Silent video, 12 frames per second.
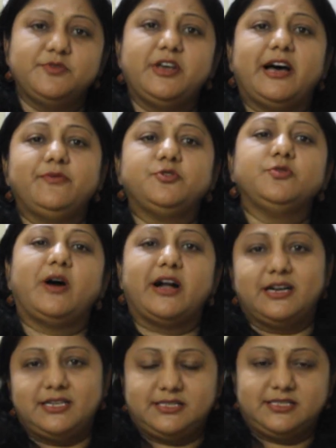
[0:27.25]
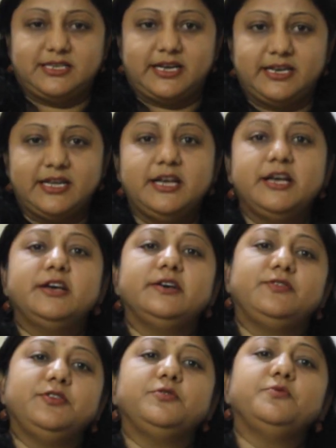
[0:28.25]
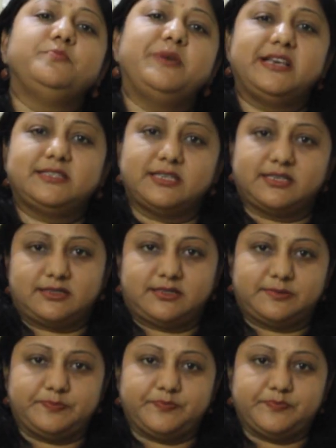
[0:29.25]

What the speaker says: we have to understand few basics.